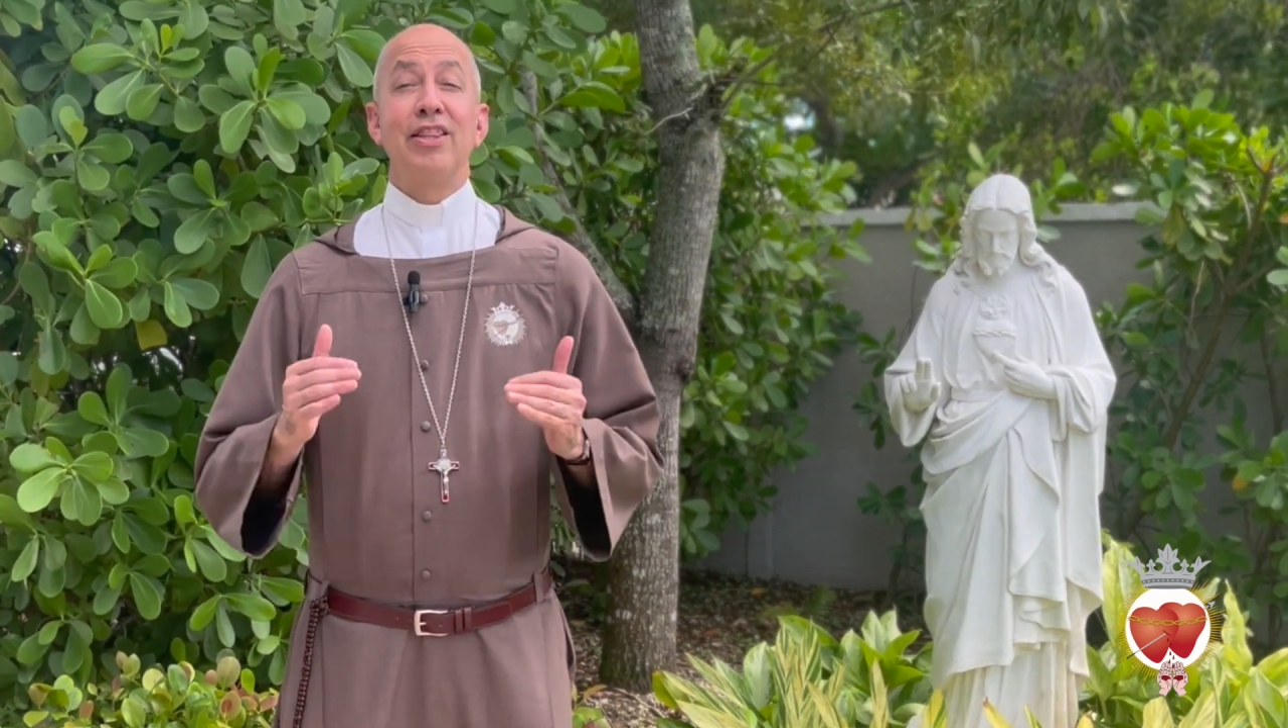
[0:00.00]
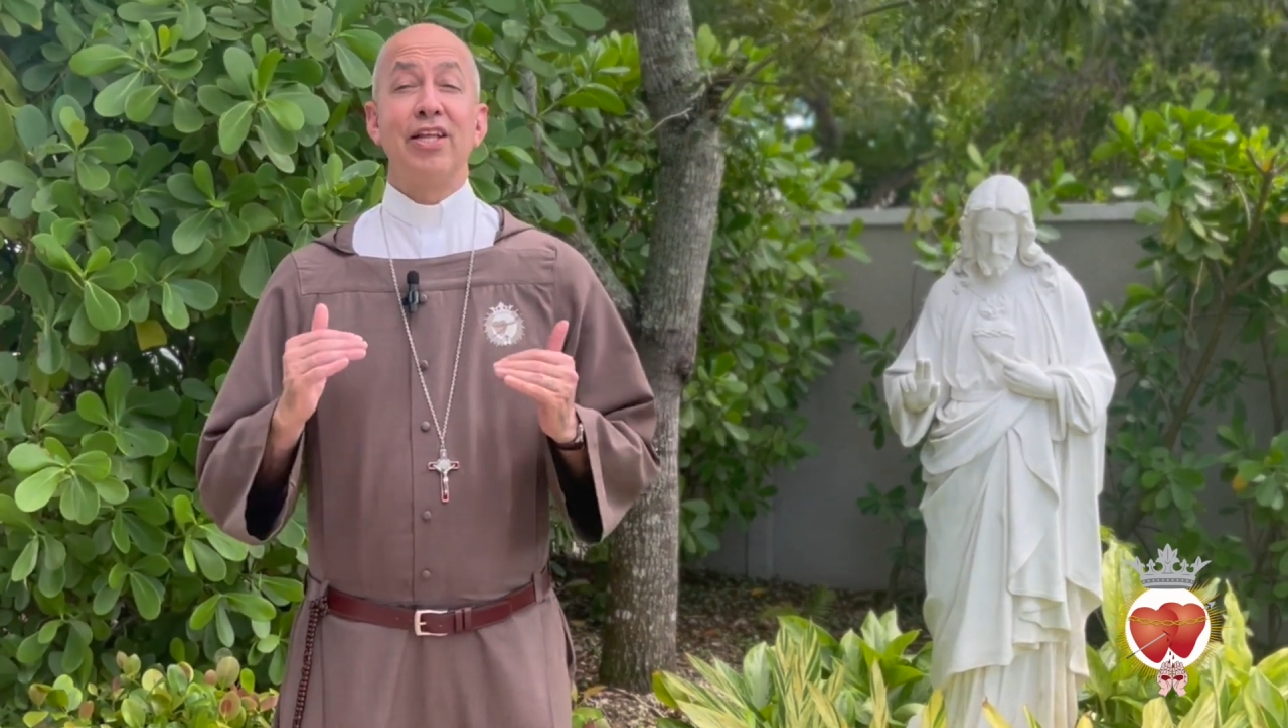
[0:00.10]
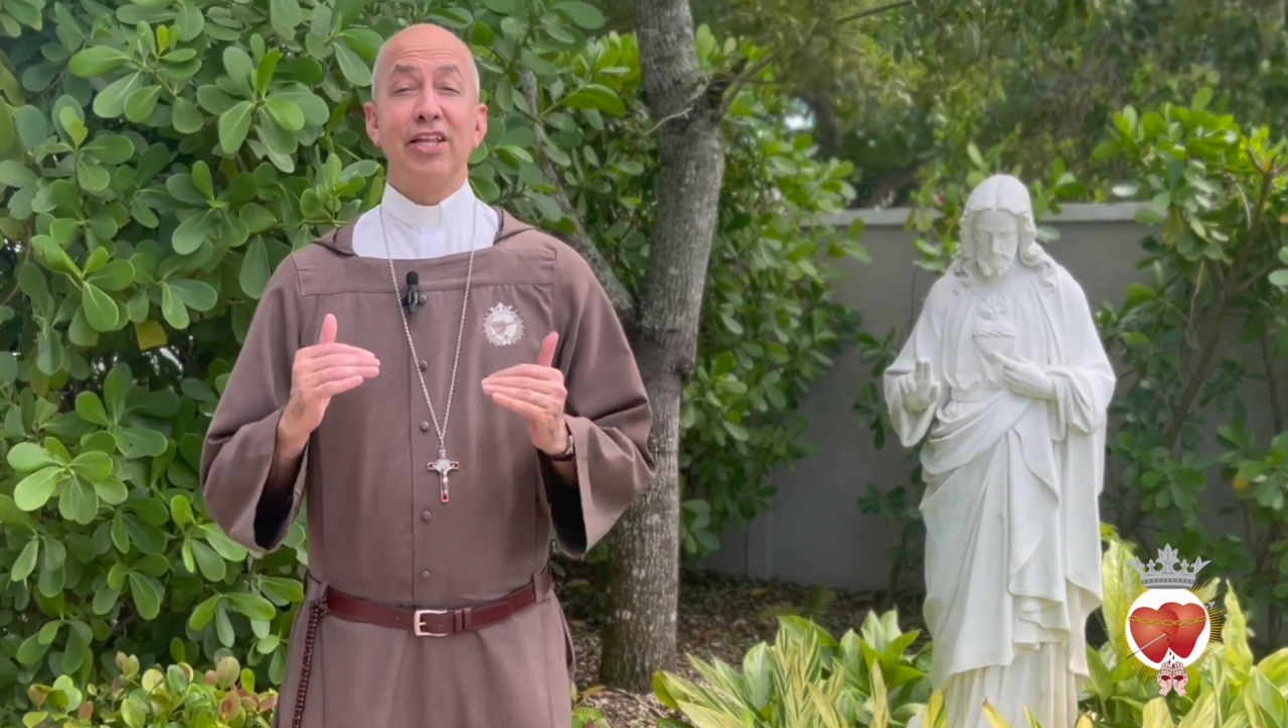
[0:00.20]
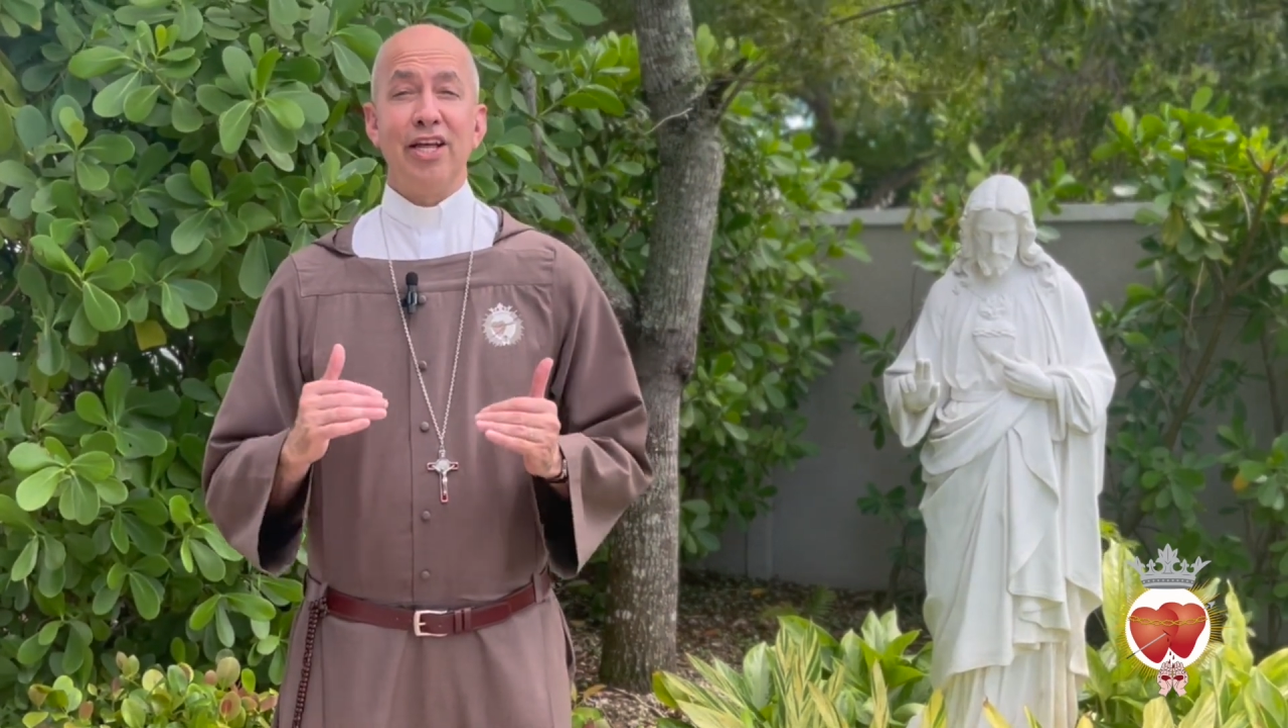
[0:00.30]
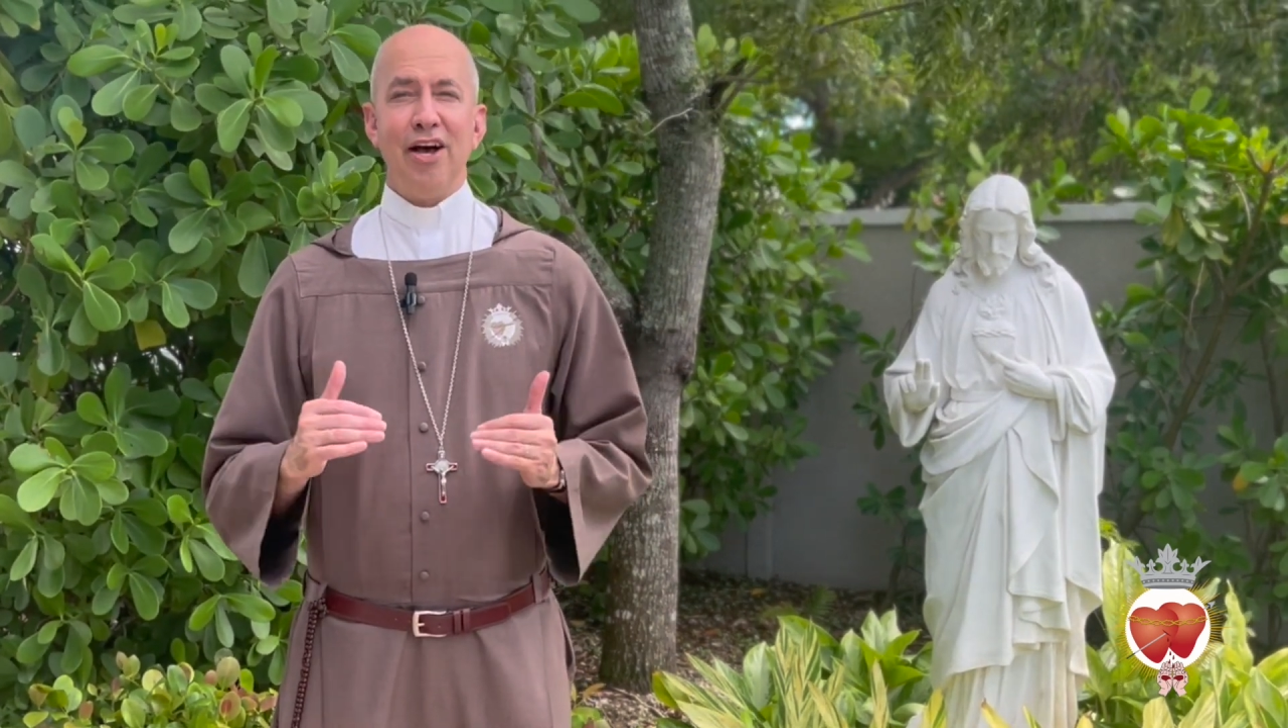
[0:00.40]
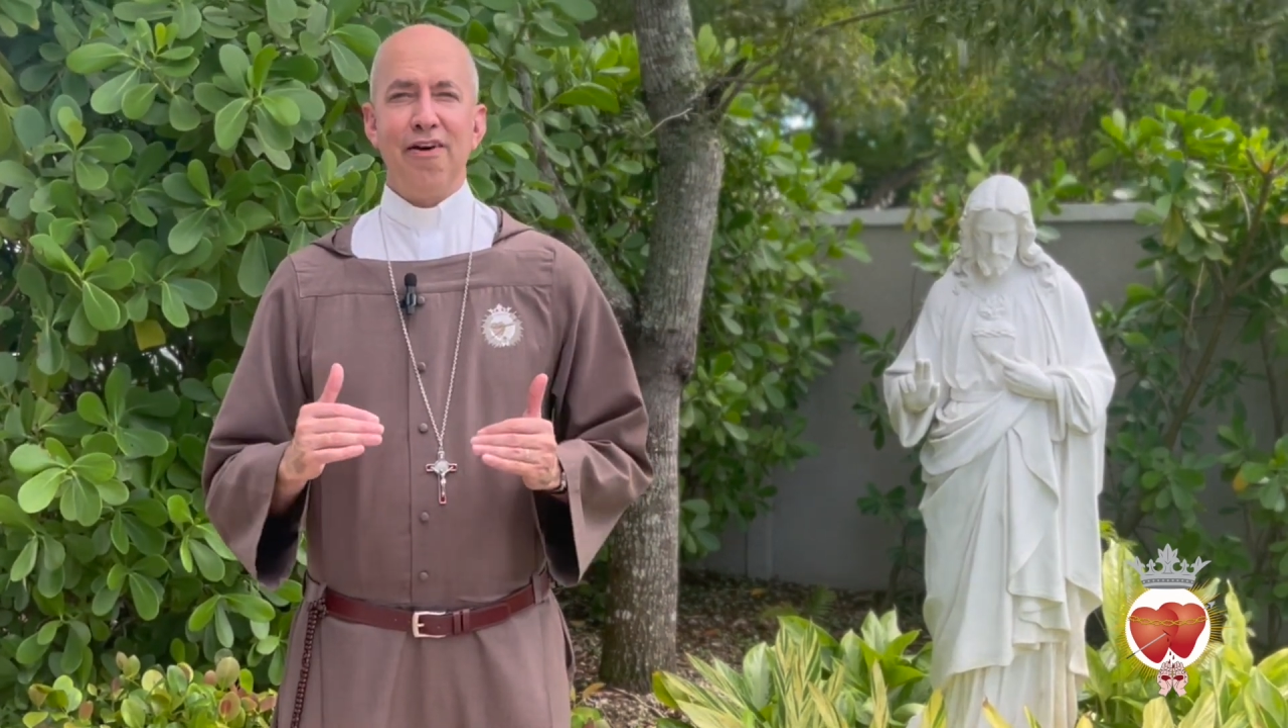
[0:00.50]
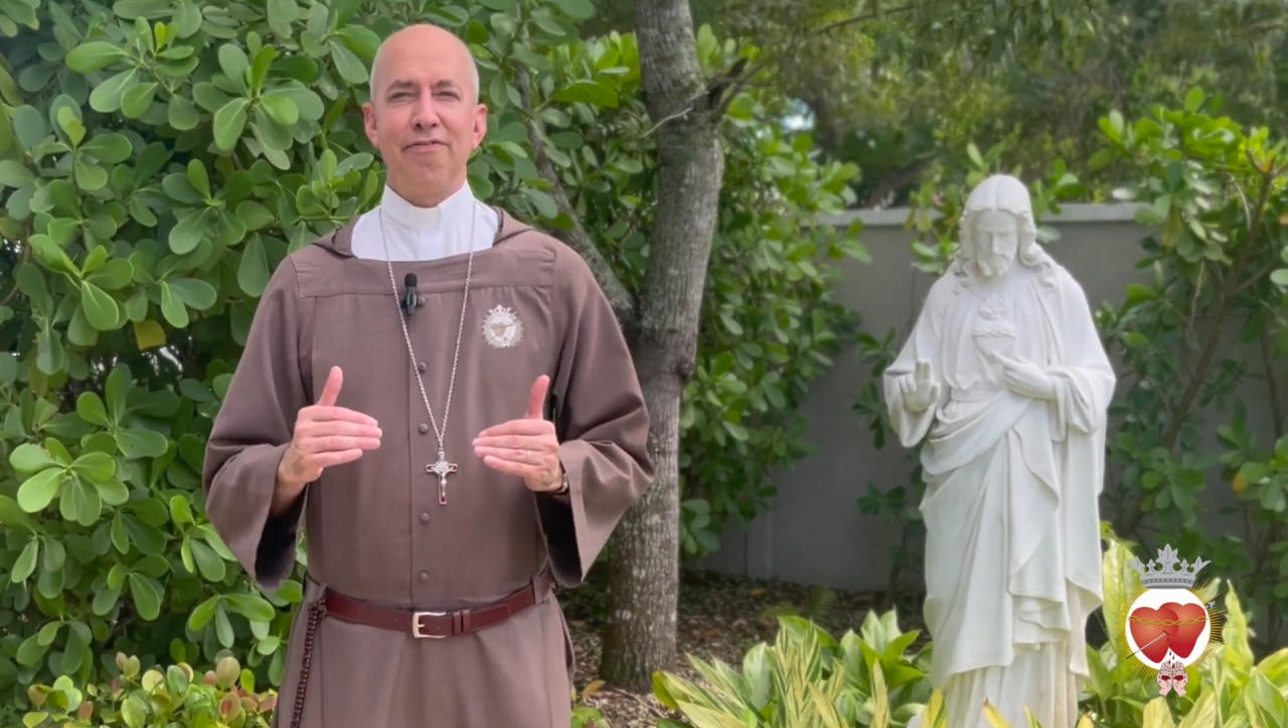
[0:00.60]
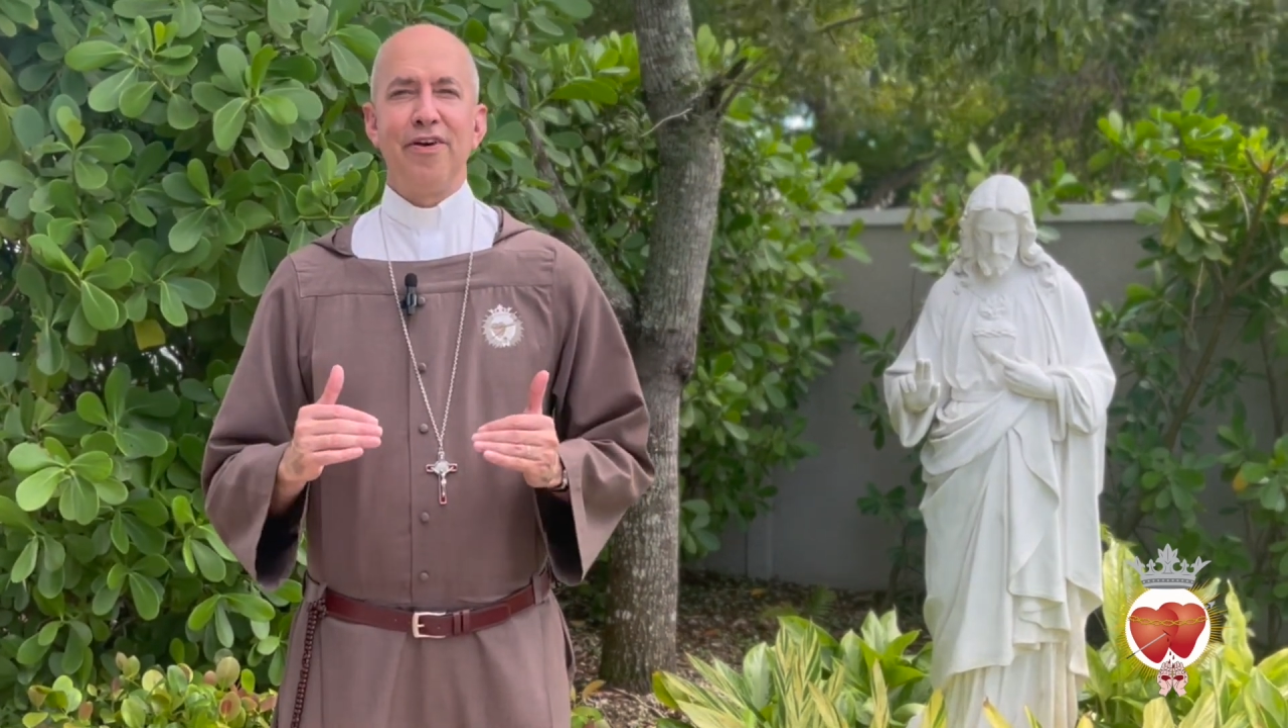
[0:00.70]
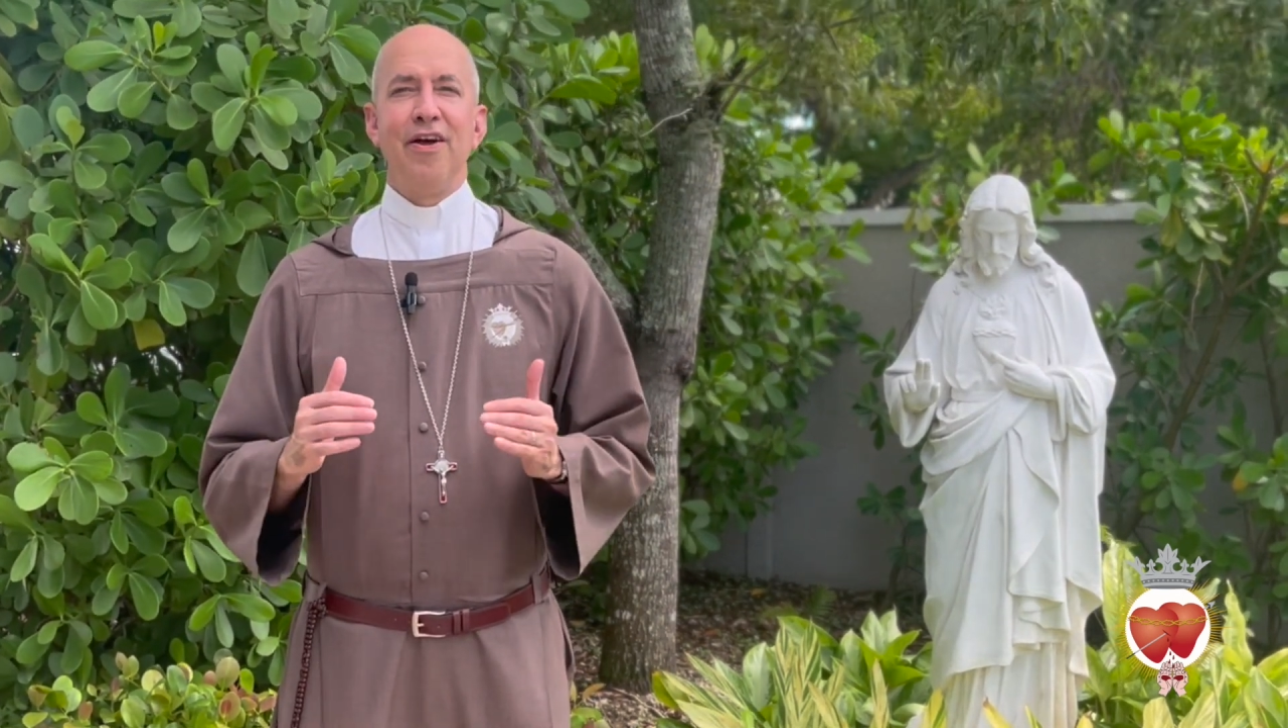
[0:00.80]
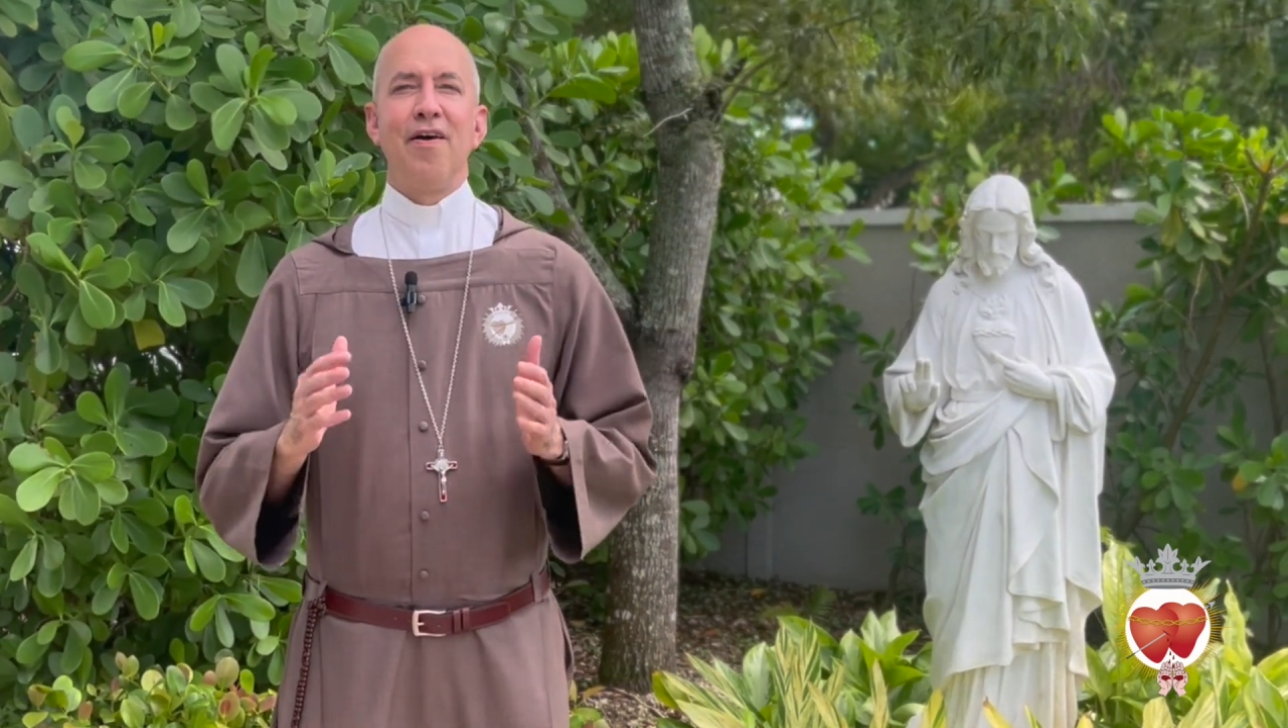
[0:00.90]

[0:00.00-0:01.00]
the love